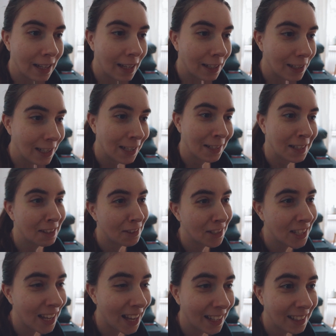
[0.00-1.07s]
and Joseph
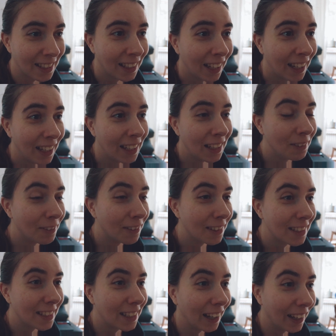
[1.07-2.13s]
said he
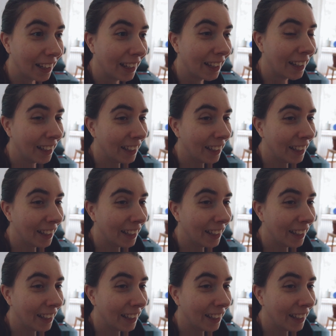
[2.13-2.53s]
was gonna